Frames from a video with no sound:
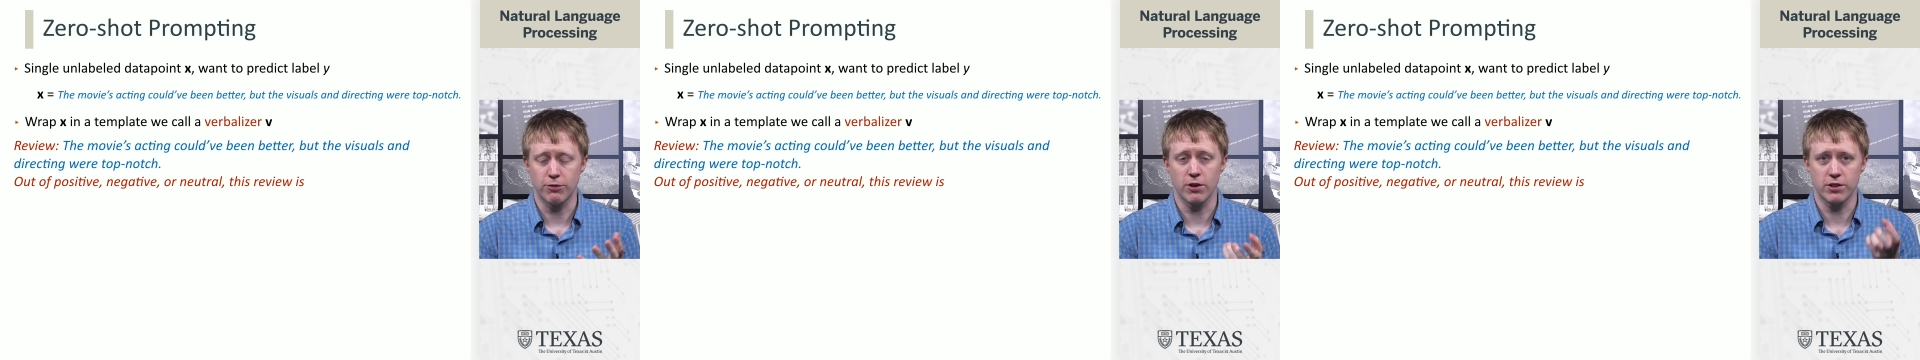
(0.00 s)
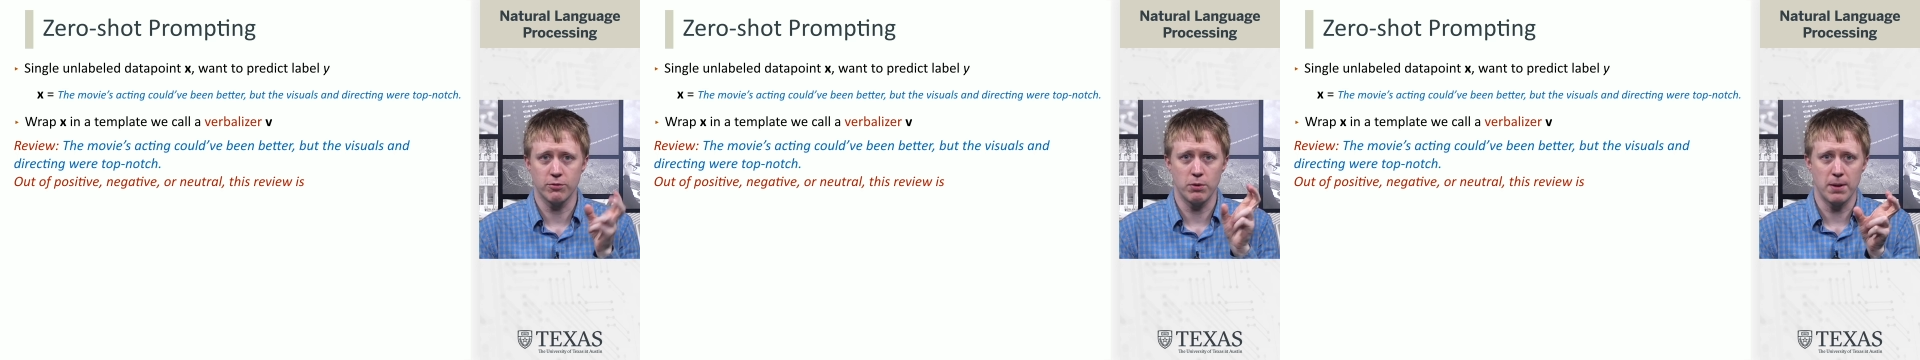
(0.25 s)

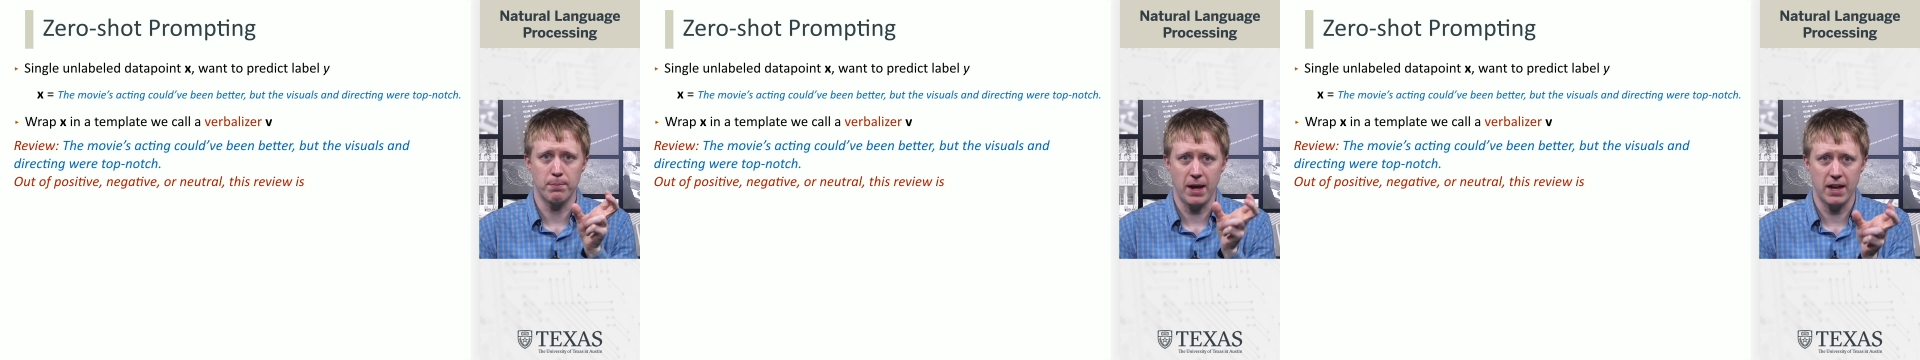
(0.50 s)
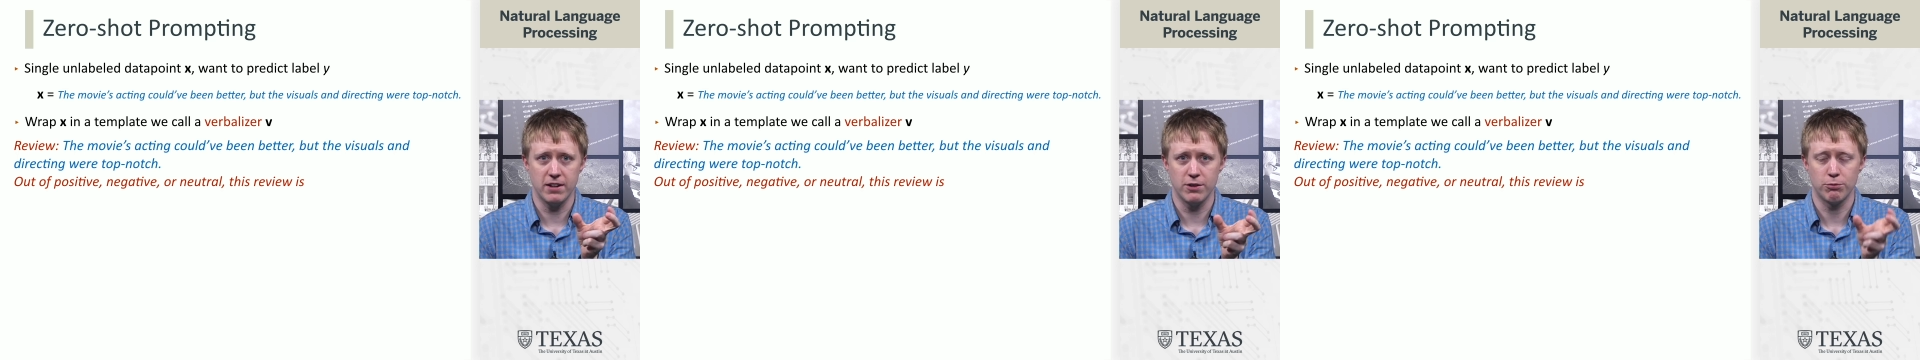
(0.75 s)
First, we
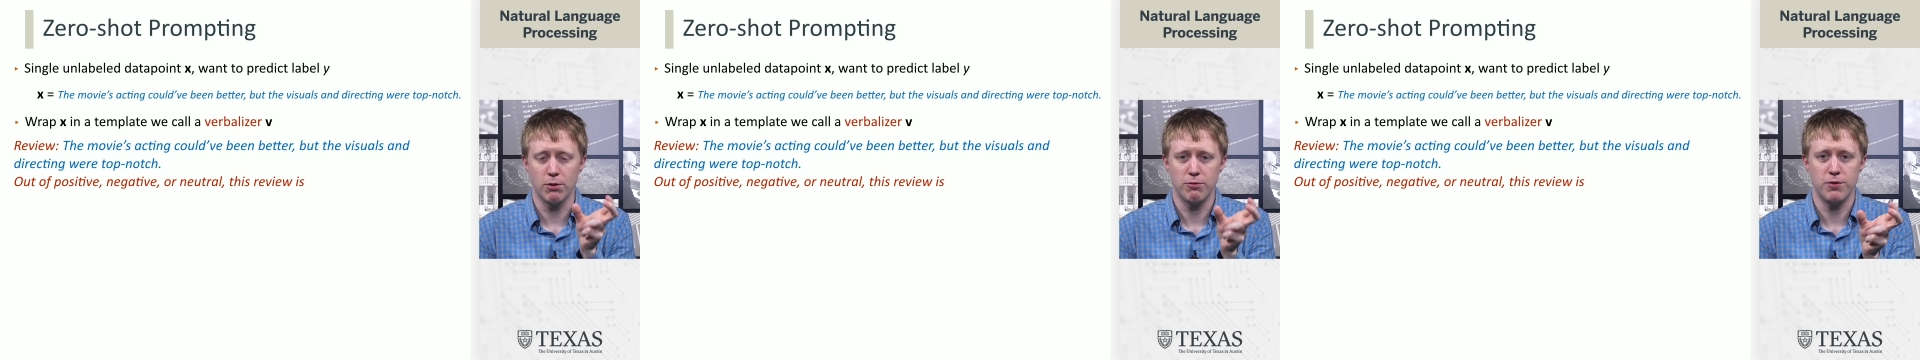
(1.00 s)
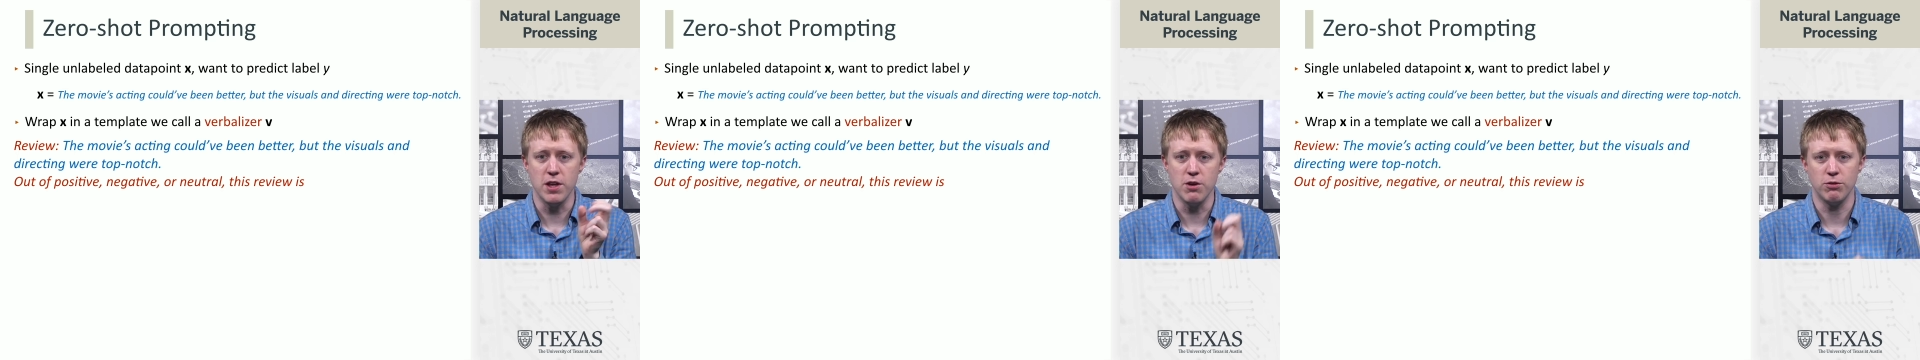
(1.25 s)
append
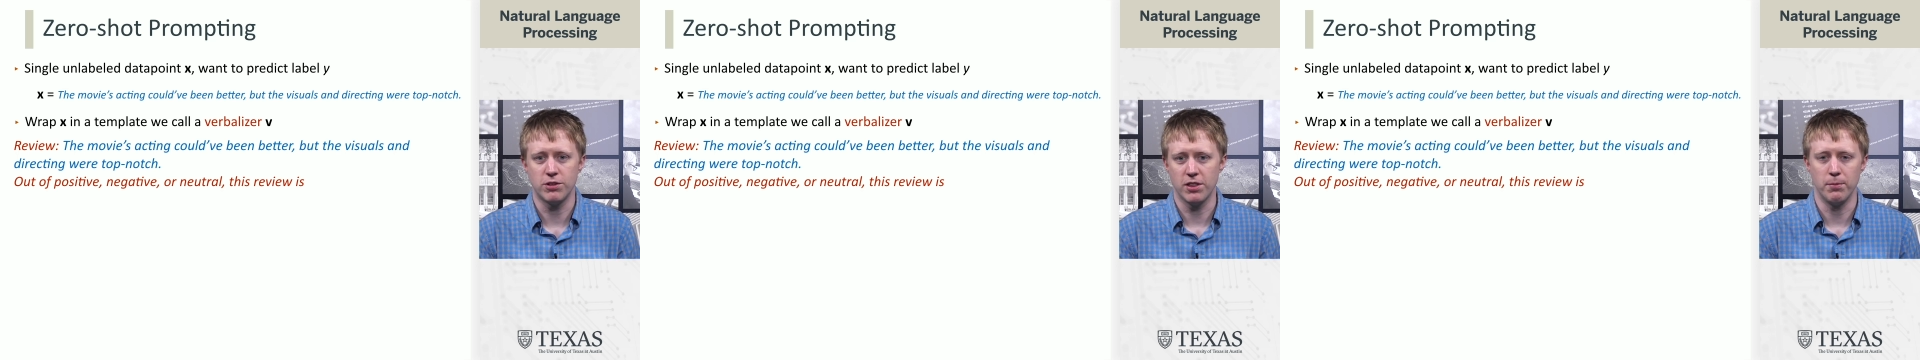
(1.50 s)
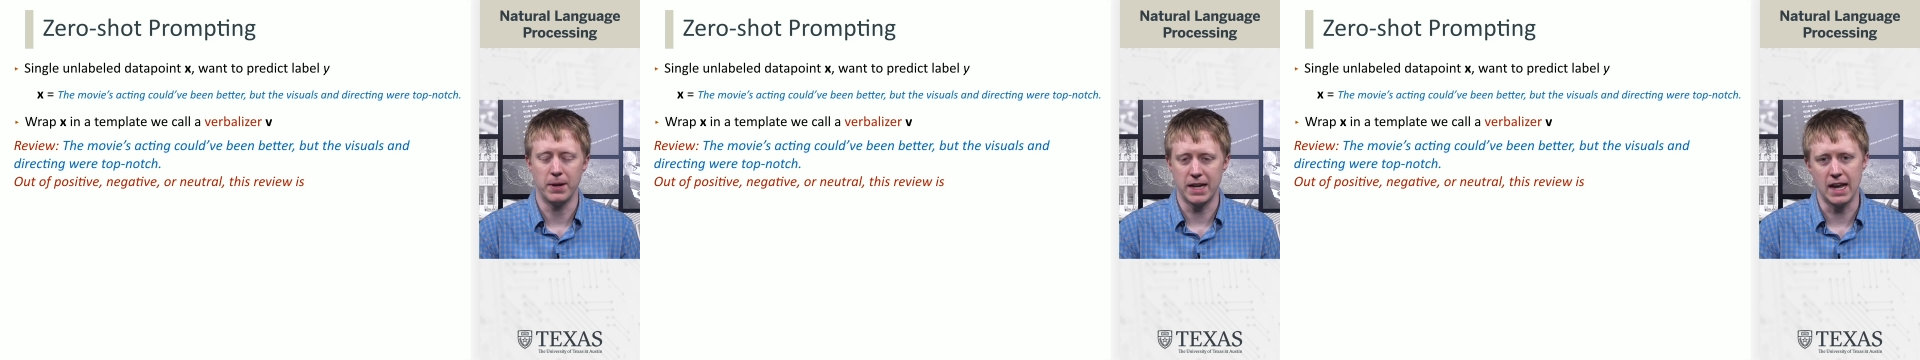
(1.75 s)
review to
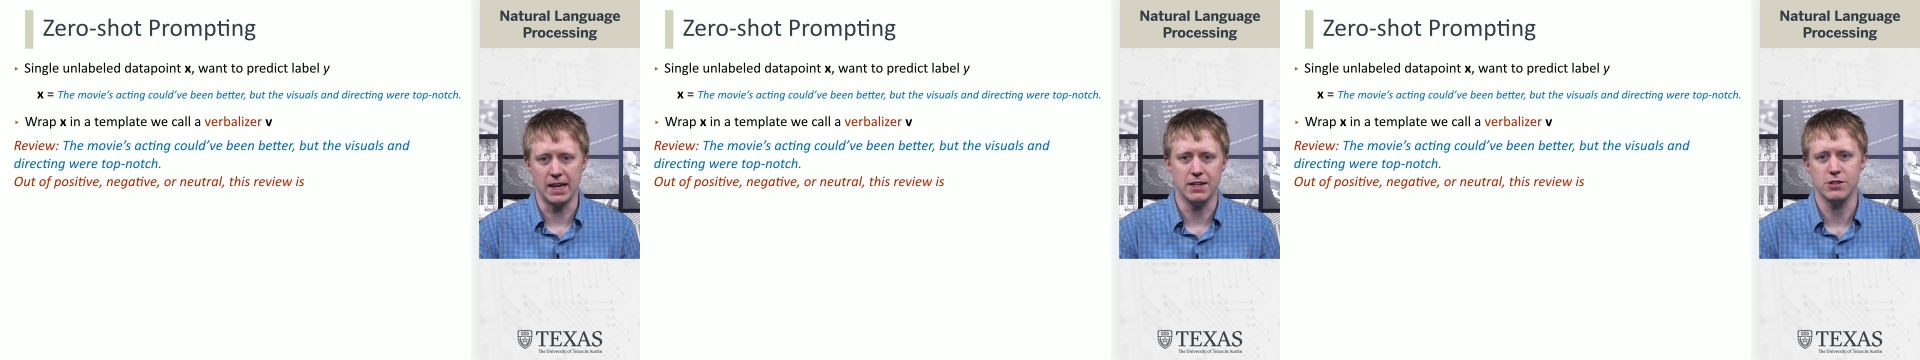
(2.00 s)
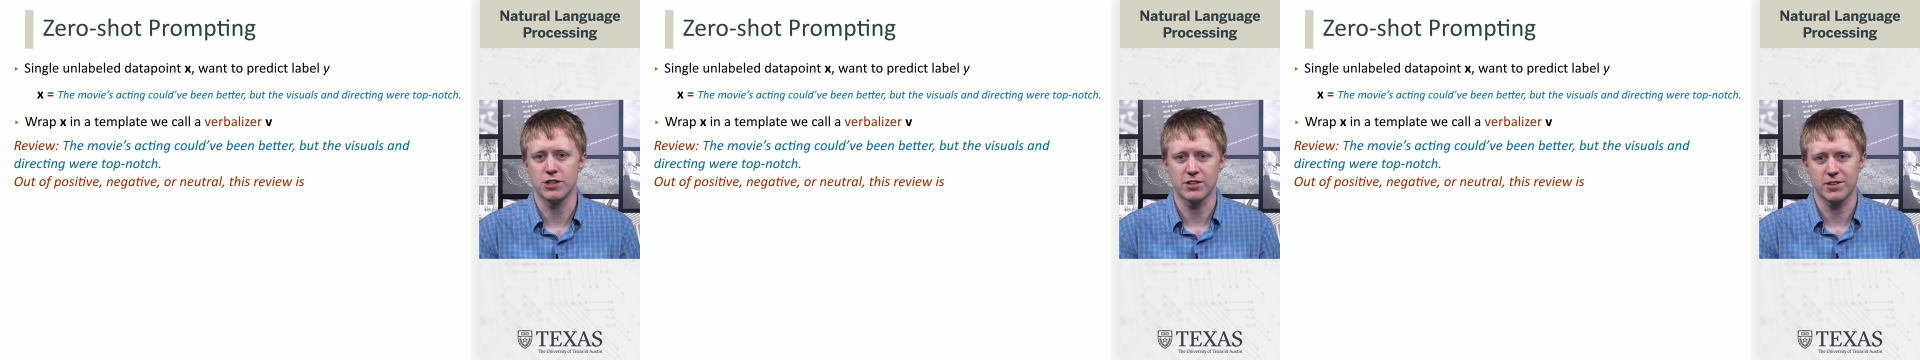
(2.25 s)
the
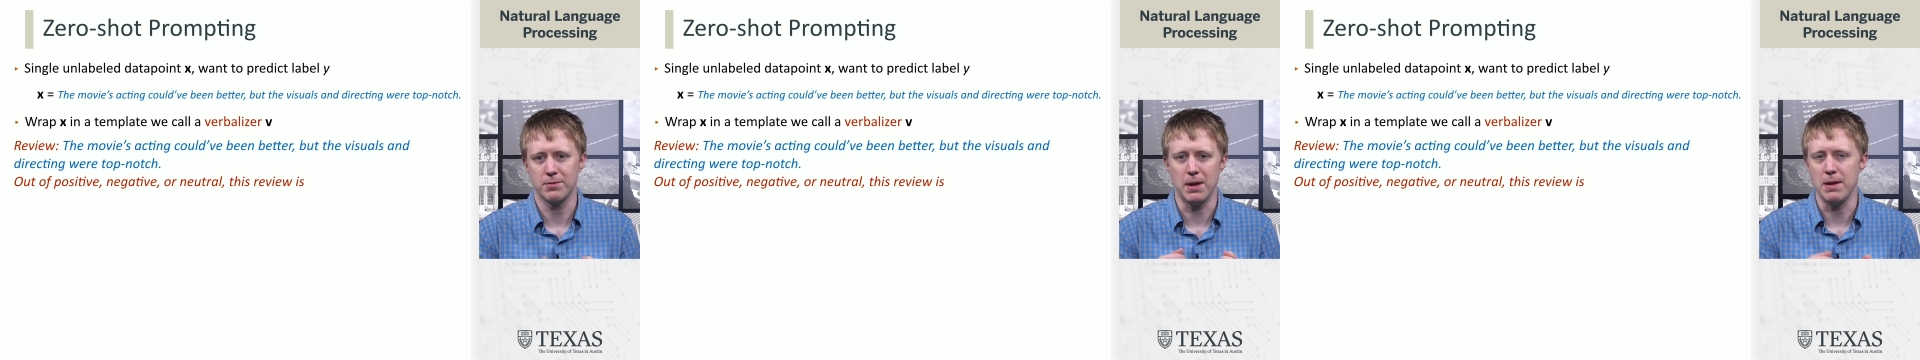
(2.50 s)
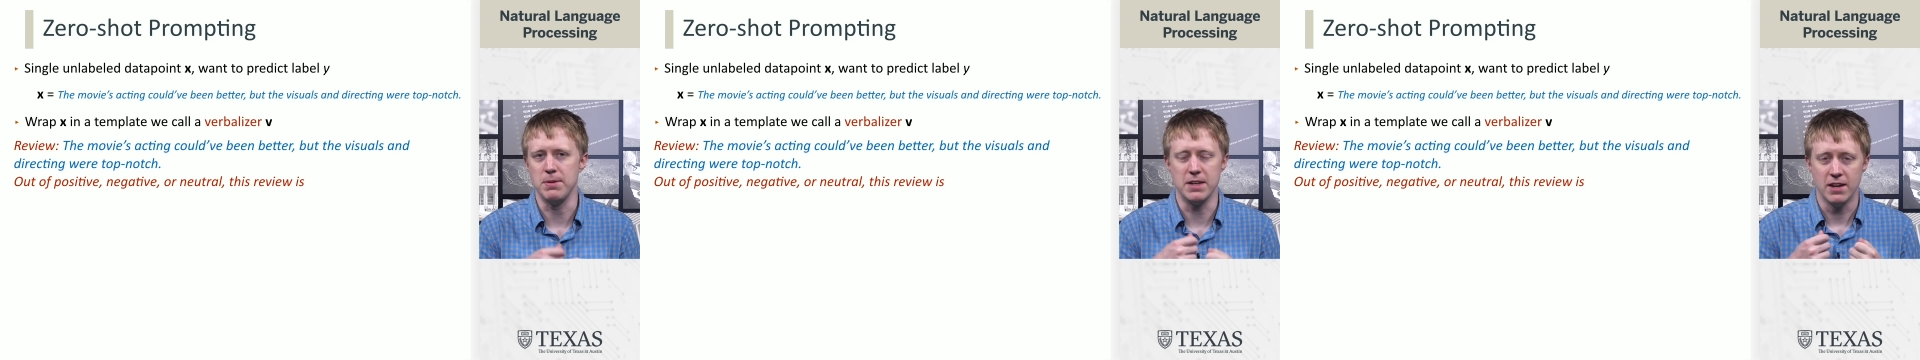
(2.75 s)
beginning just to
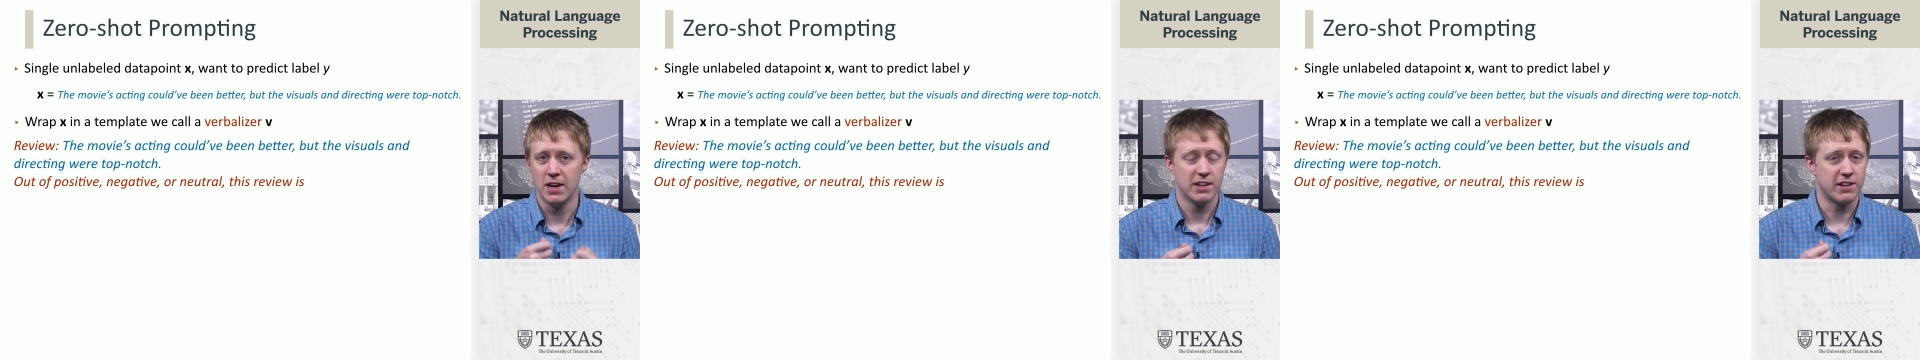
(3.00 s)
maybe